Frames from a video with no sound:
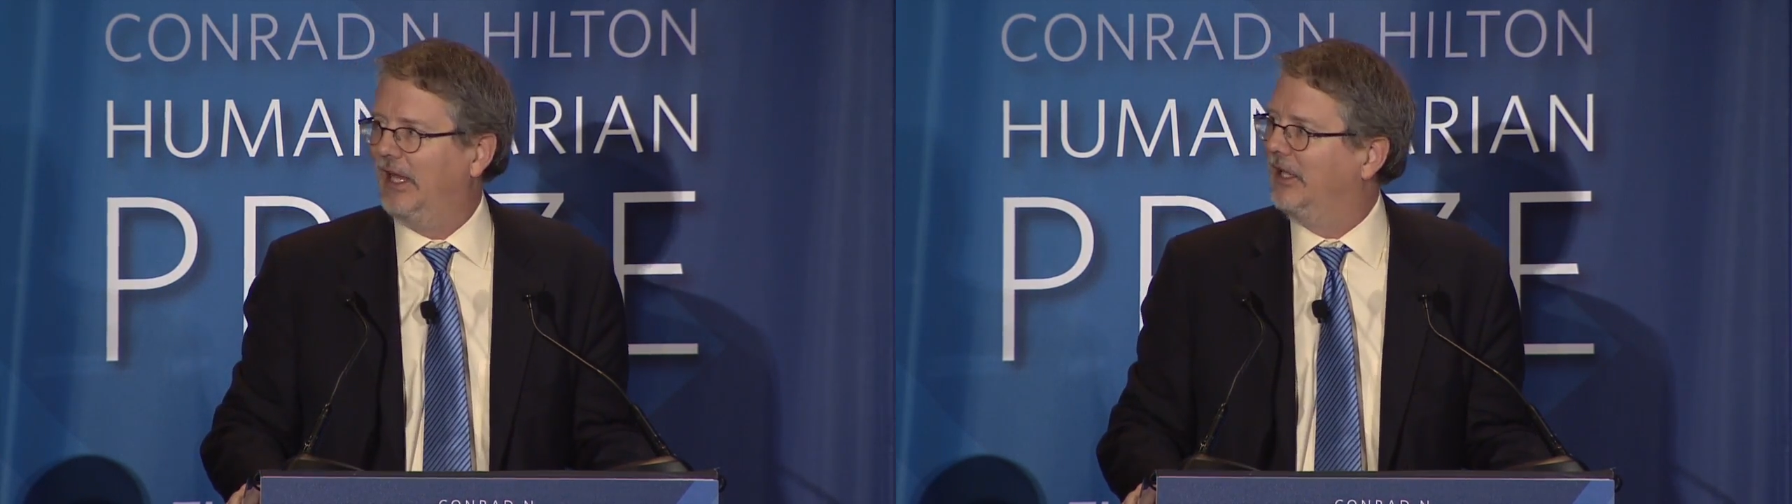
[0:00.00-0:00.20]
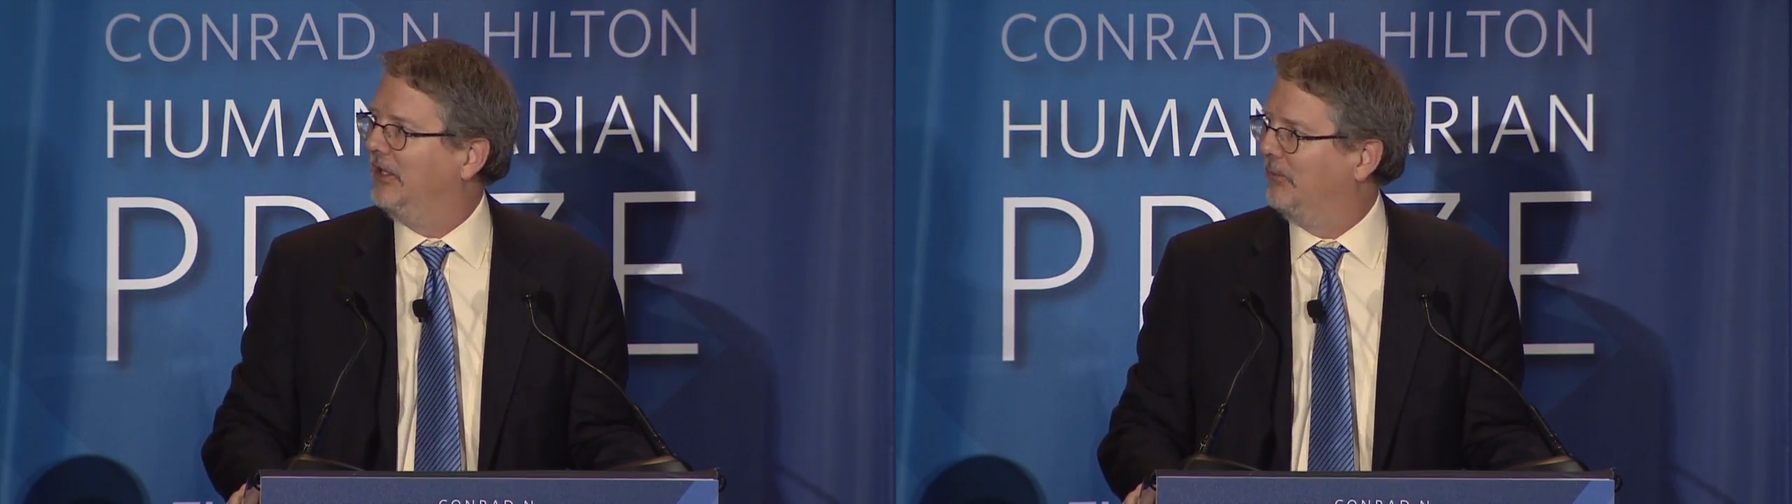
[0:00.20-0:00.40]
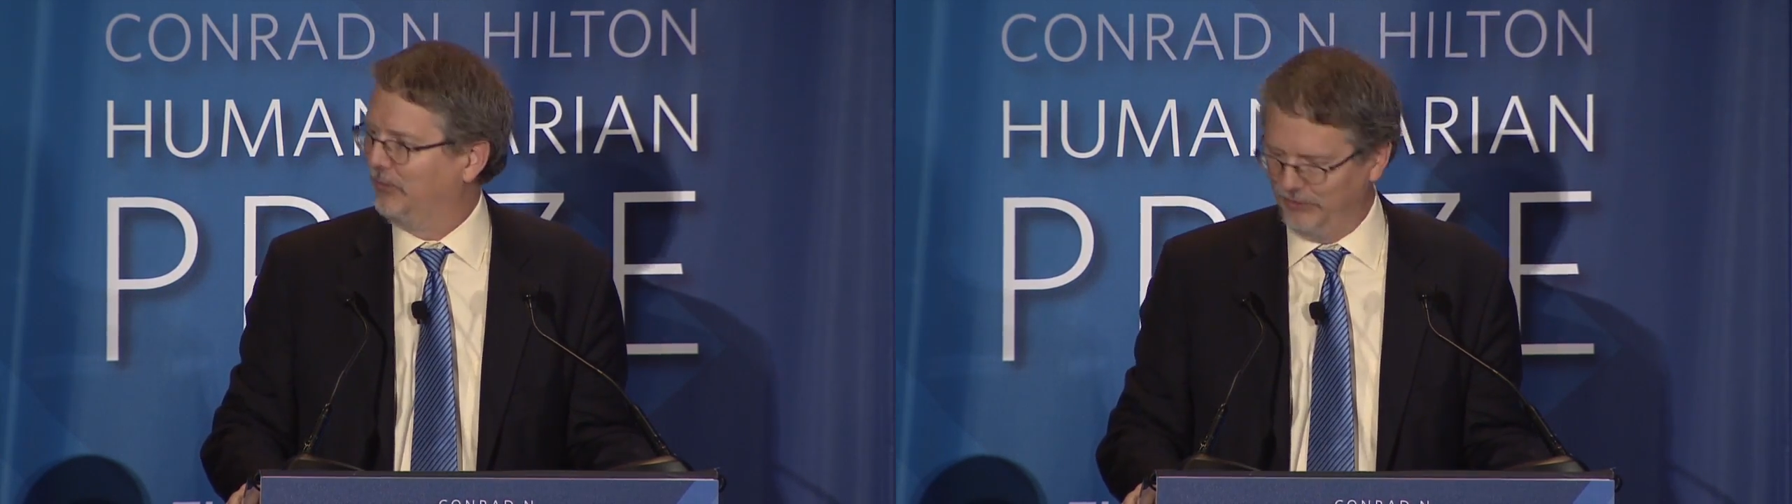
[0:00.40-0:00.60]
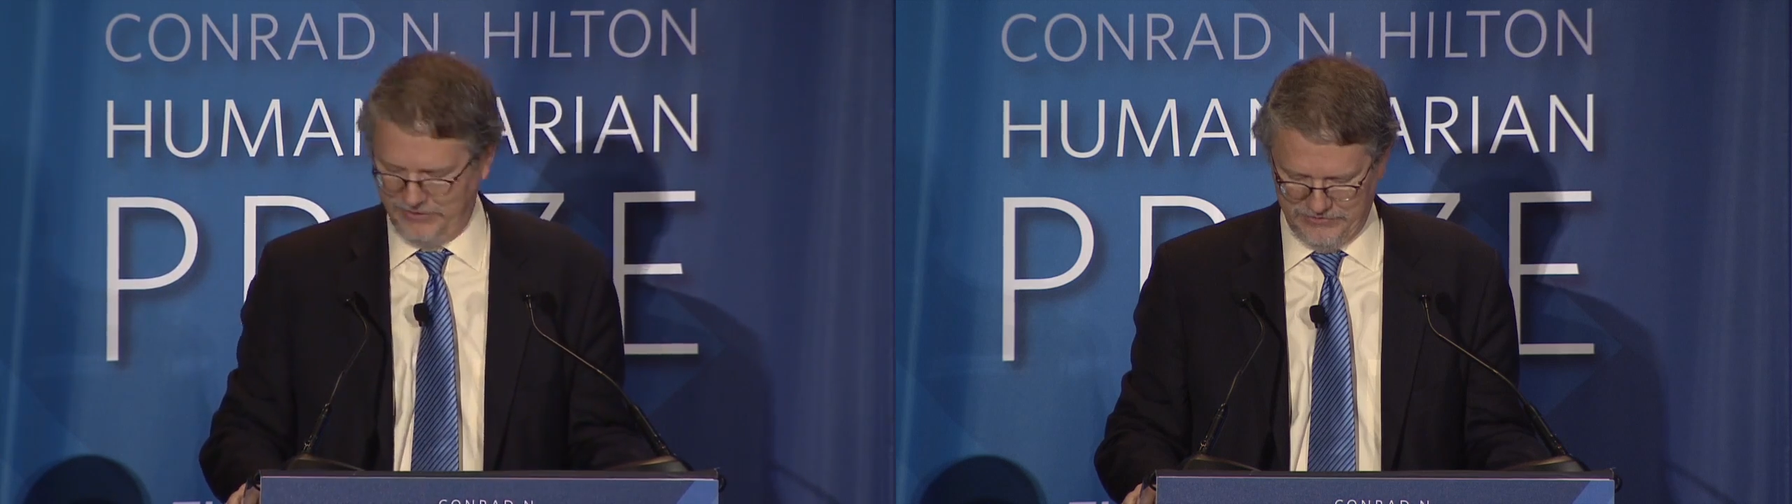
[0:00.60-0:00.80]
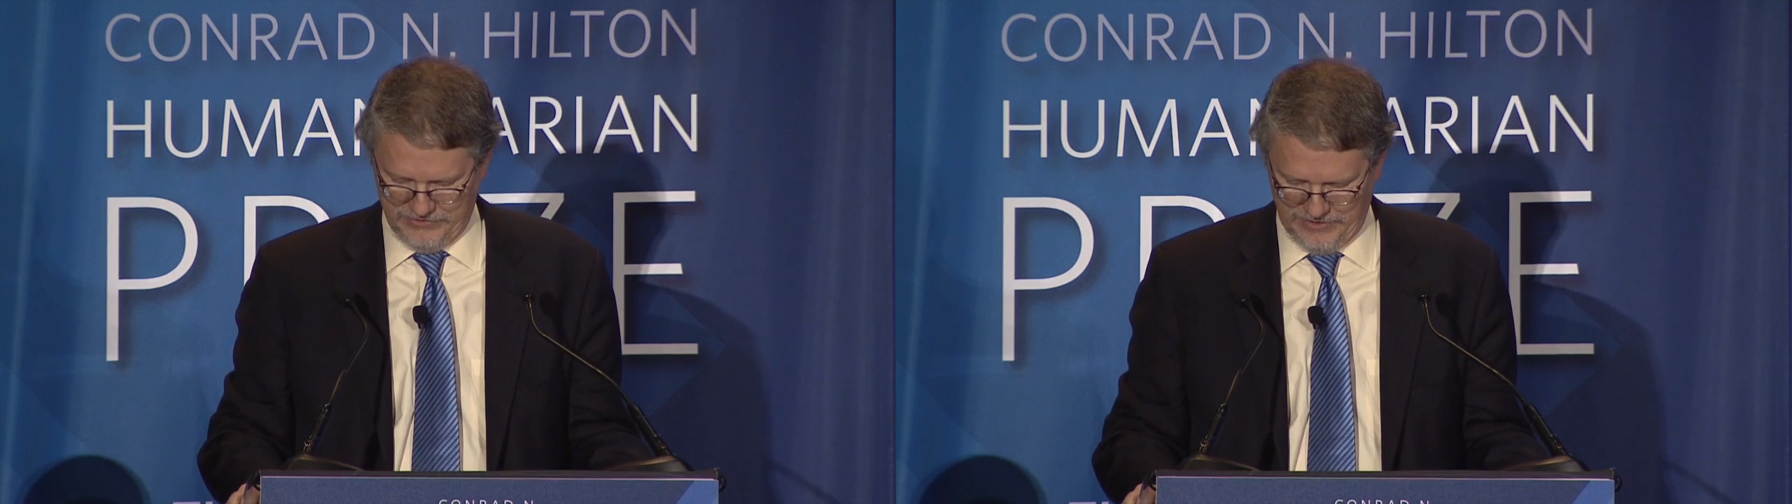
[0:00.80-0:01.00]
And a
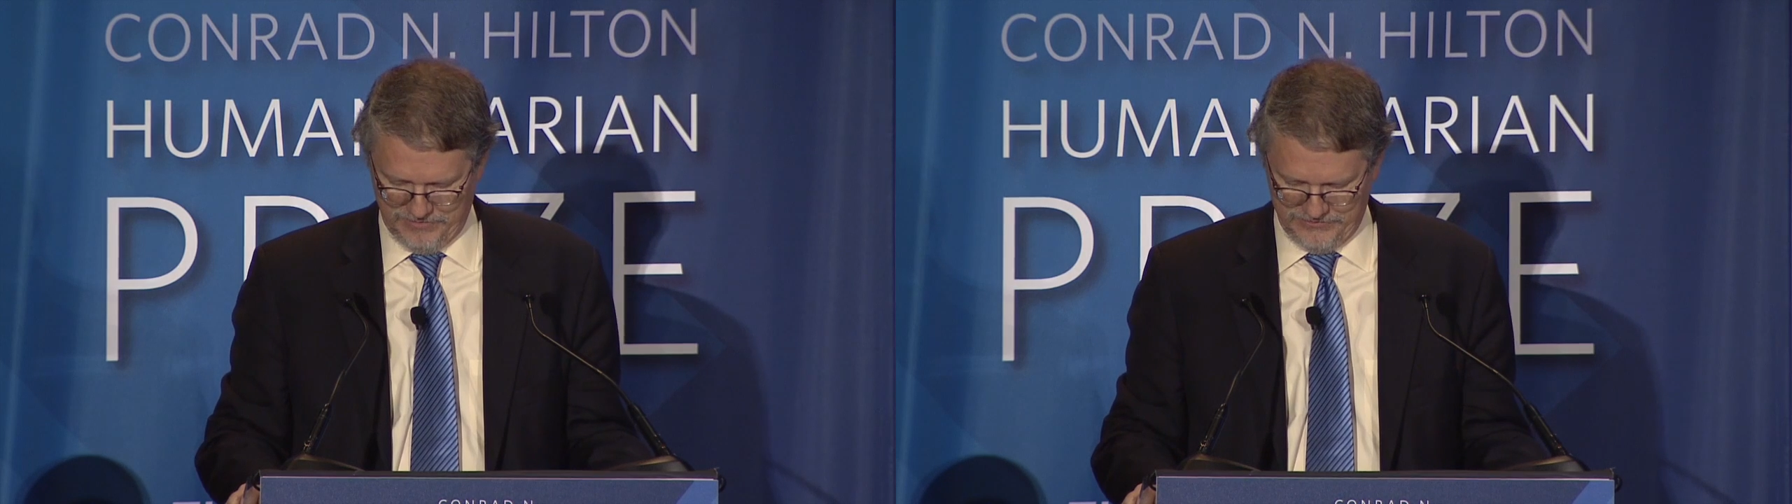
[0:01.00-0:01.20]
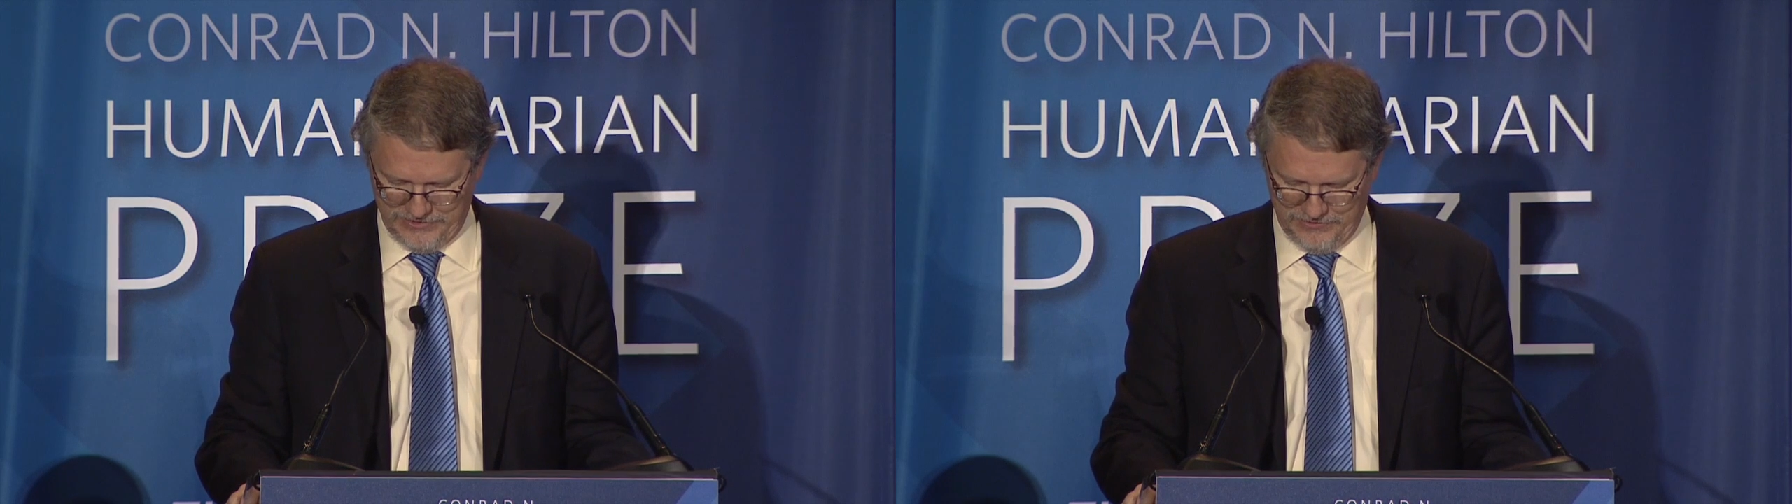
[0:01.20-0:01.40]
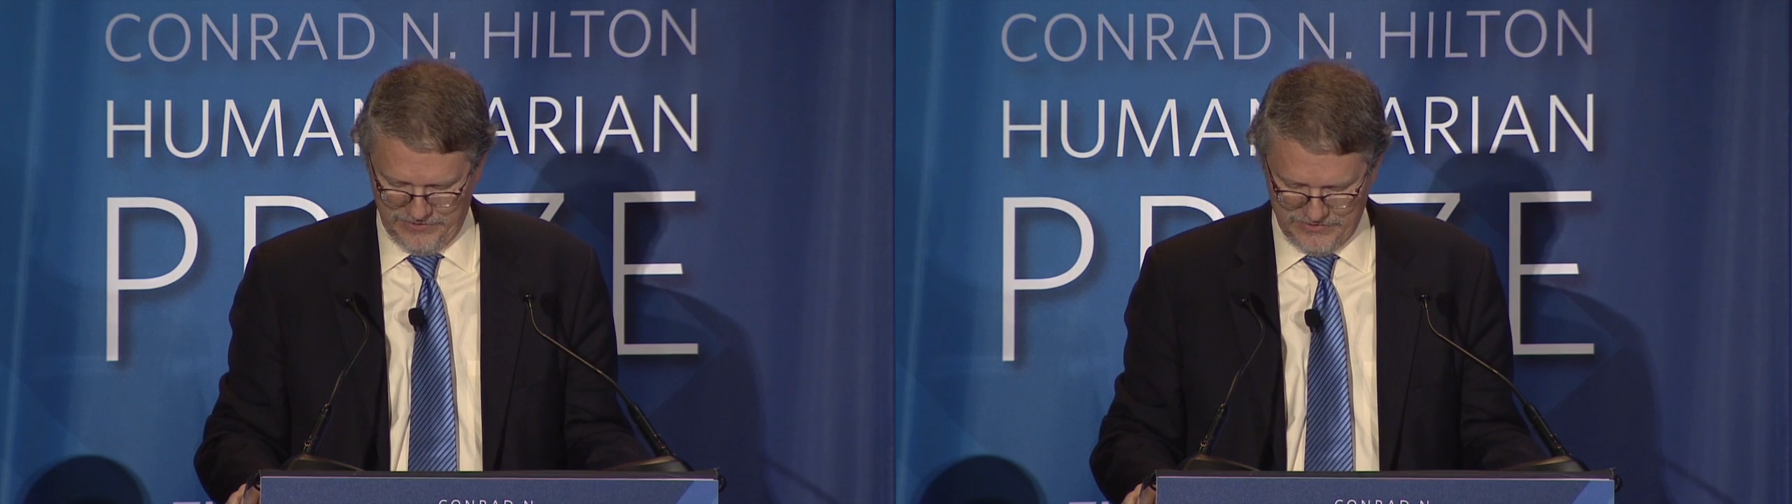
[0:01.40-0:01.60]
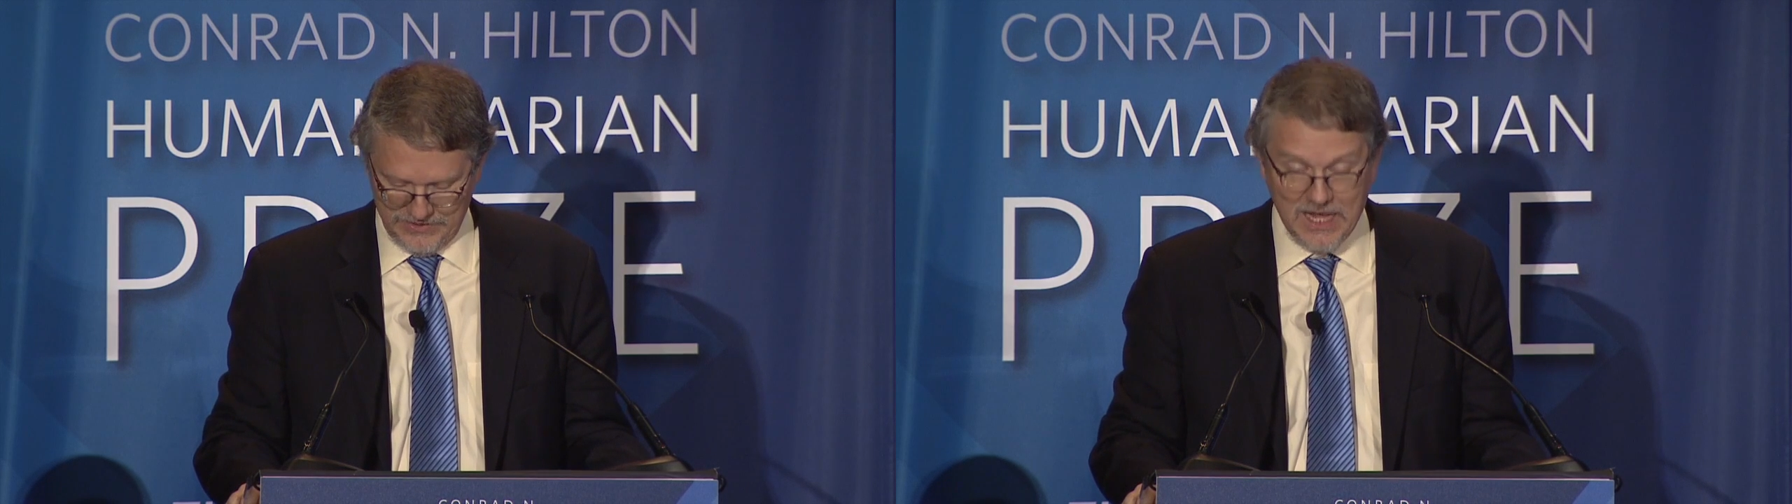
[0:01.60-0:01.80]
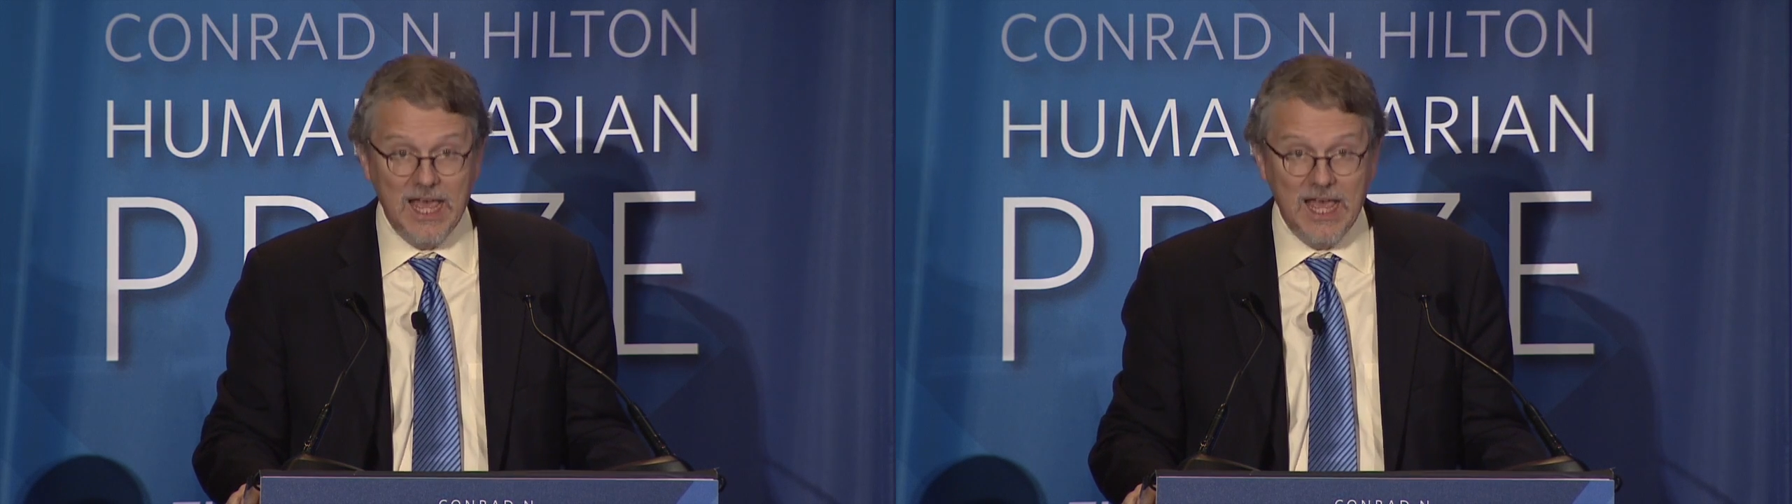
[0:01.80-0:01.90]
brilliant job as always.